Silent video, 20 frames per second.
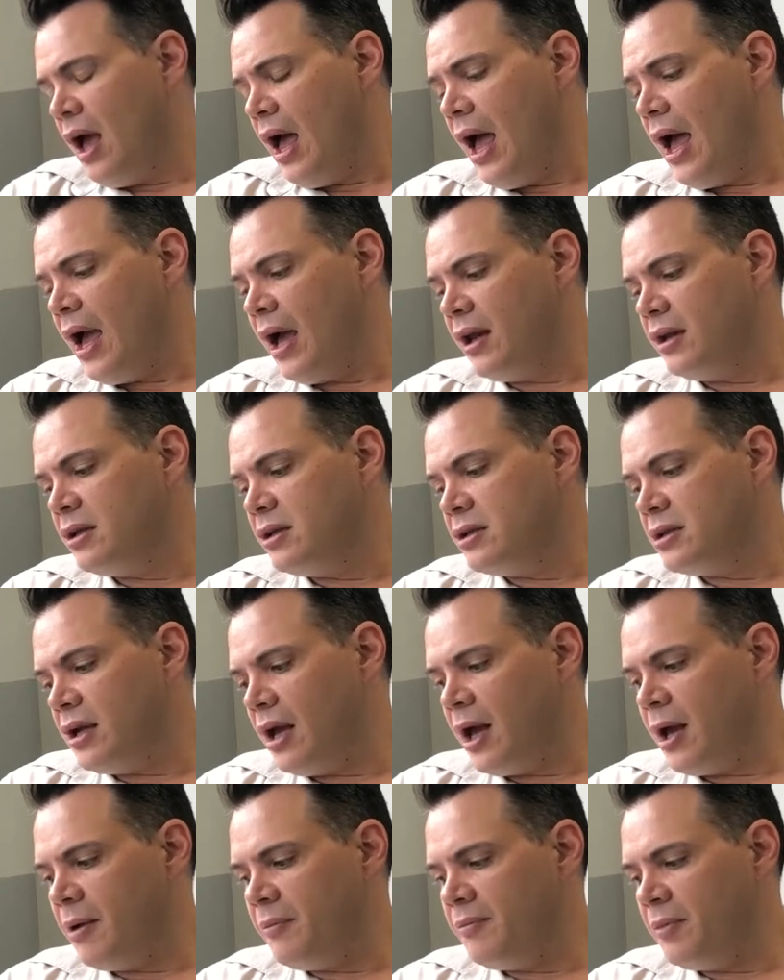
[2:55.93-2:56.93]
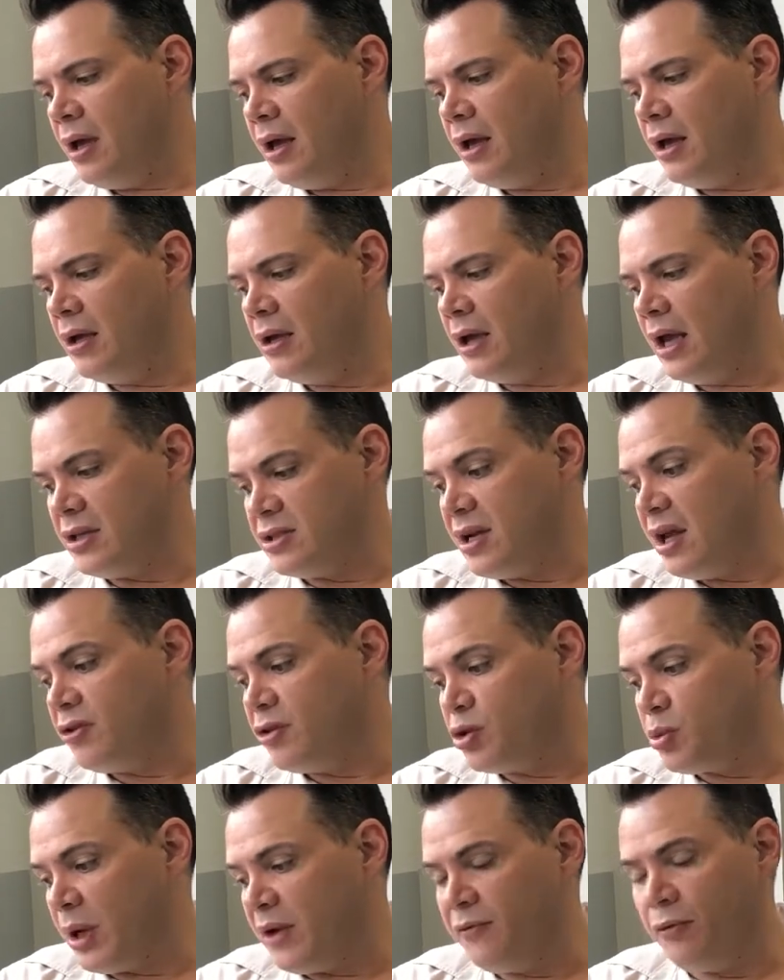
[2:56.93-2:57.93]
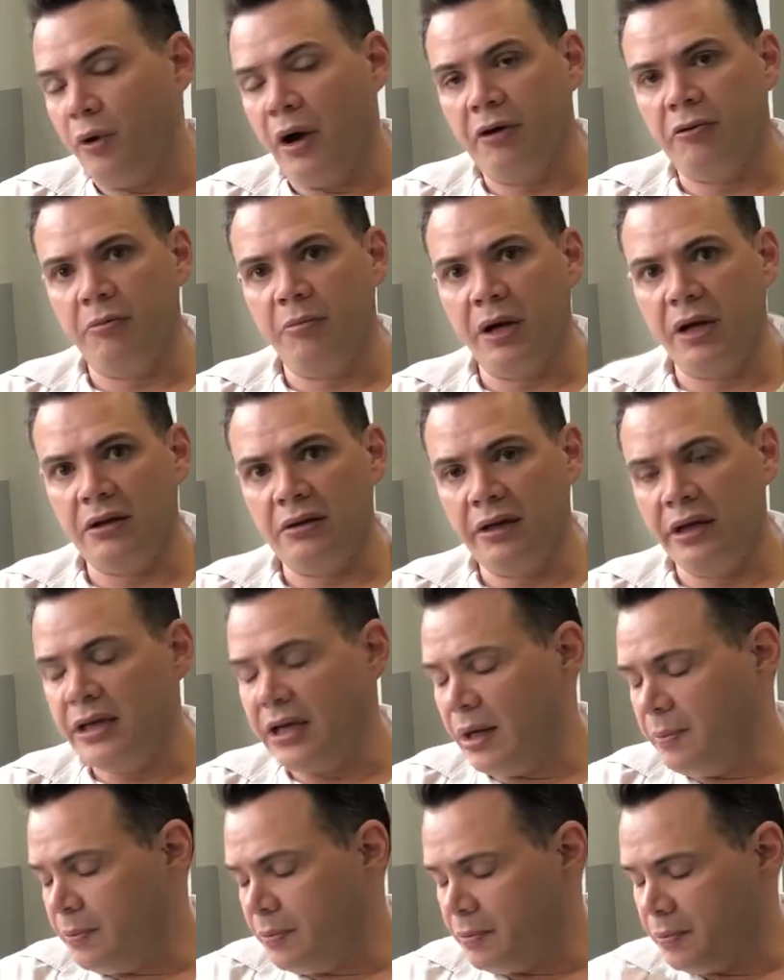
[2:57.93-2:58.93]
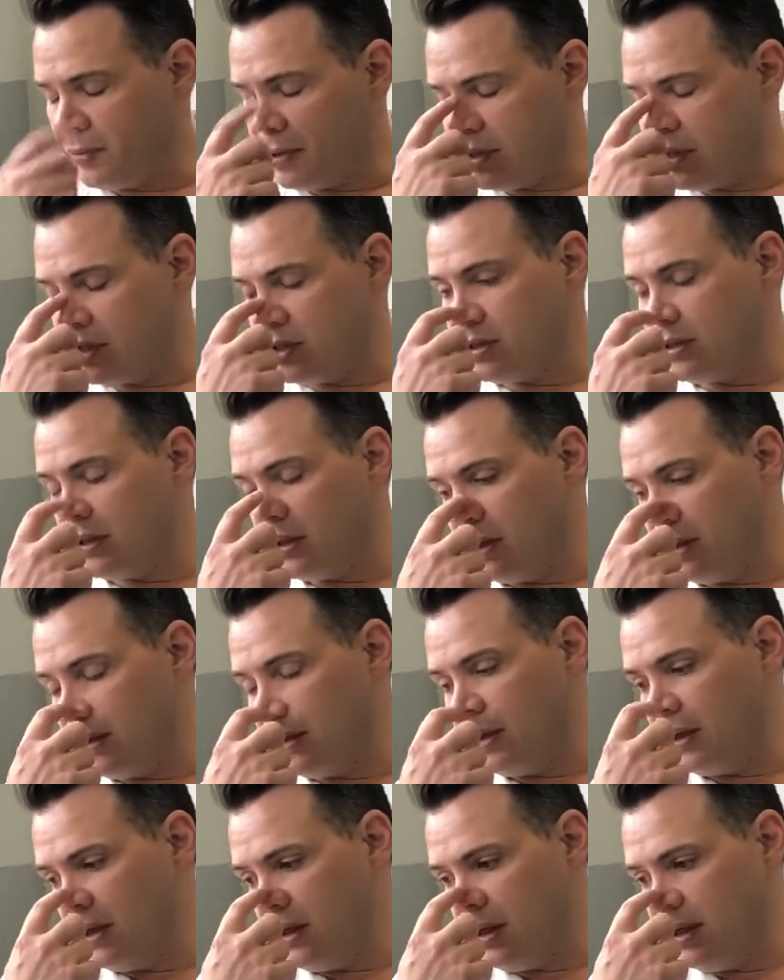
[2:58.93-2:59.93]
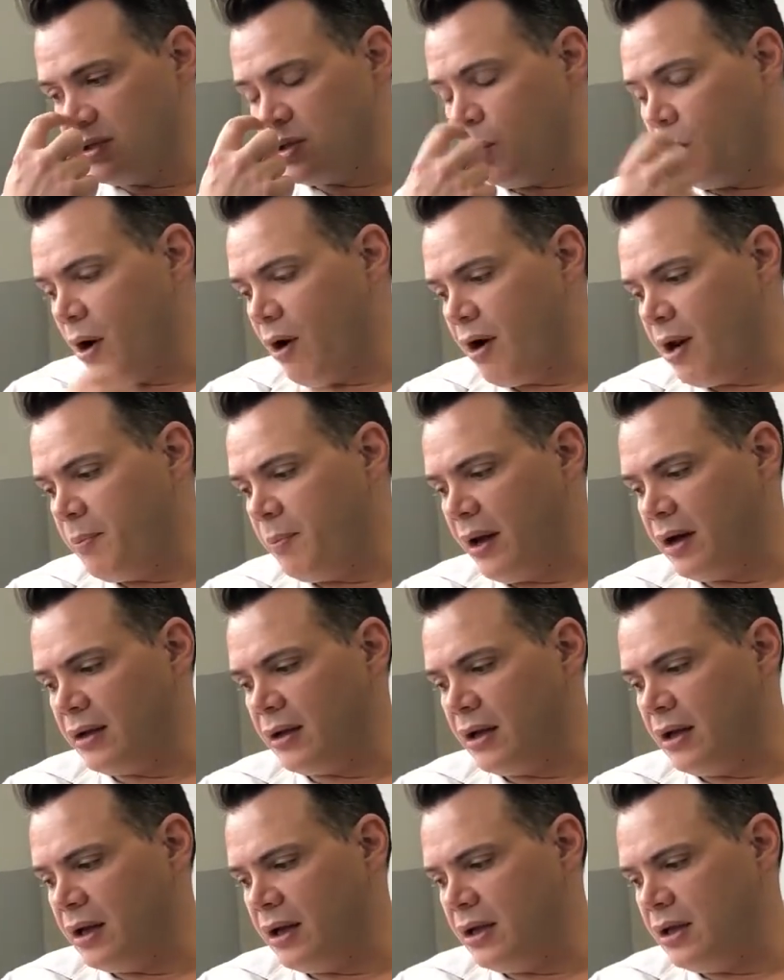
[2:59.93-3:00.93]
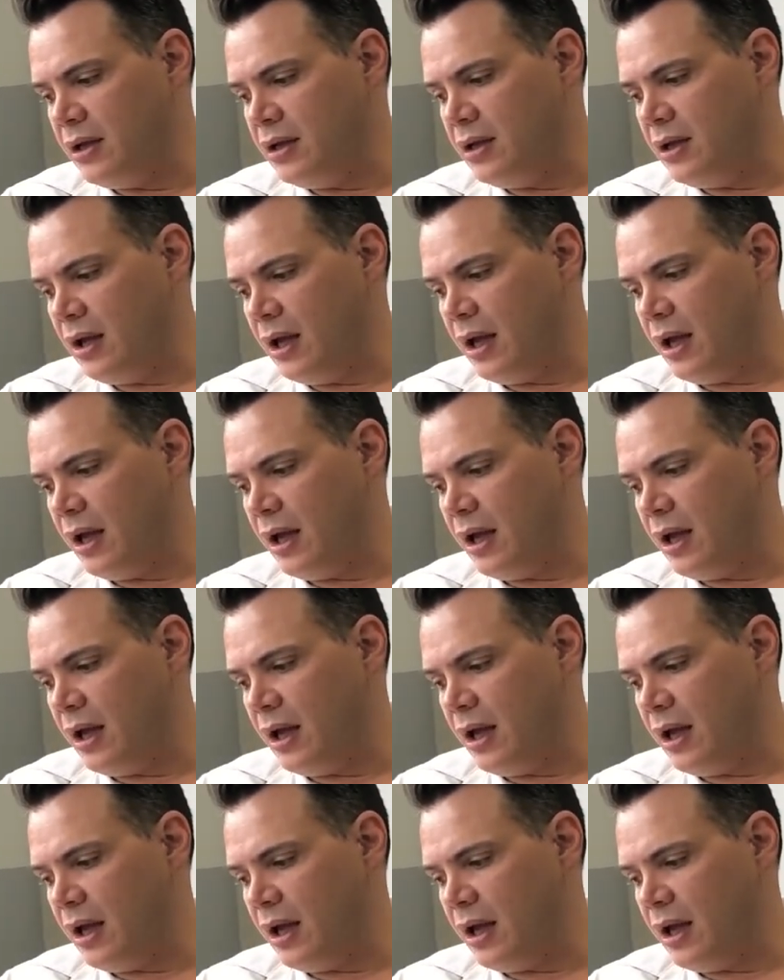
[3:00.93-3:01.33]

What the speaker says: And hasn't had the 2400 metre lead up, which is a worry, but he's